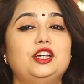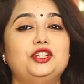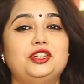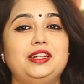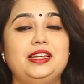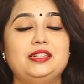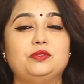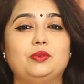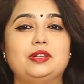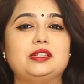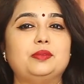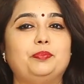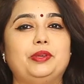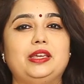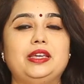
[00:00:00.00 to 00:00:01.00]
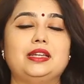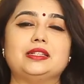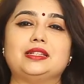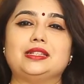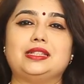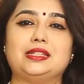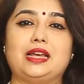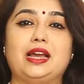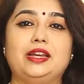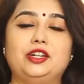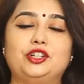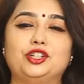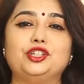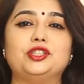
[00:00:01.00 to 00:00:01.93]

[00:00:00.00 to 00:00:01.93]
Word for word: Today's recipe is a side dish